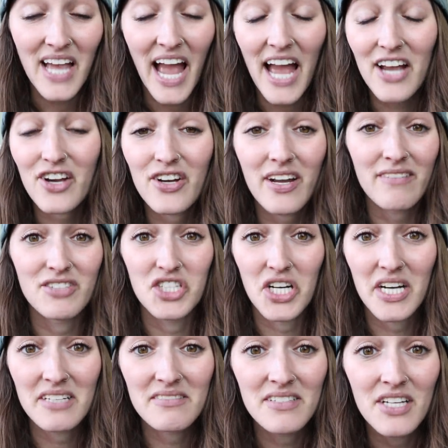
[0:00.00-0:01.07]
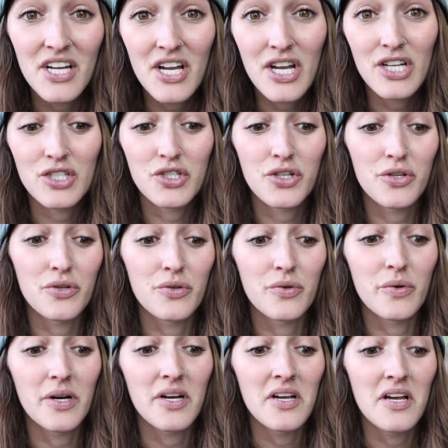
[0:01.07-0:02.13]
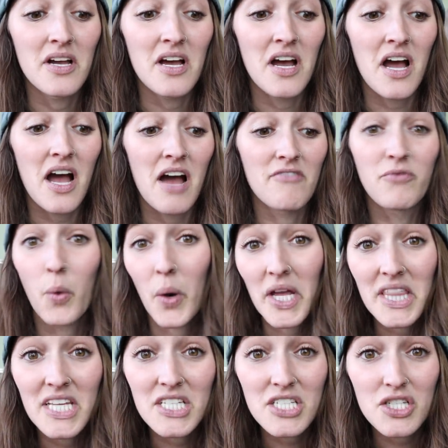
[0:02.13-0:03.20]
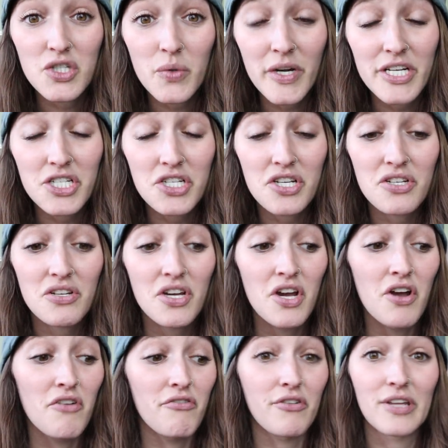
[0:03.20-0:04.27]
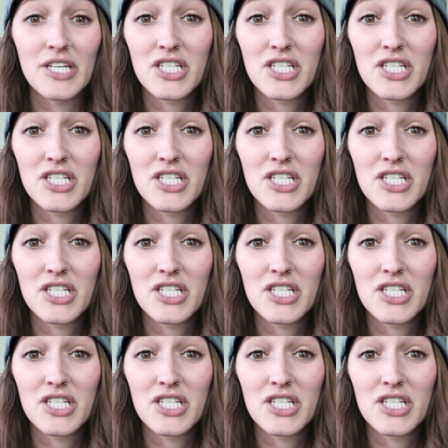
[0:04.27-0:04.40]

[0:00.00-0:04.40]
I could have done to avoid this situation, for the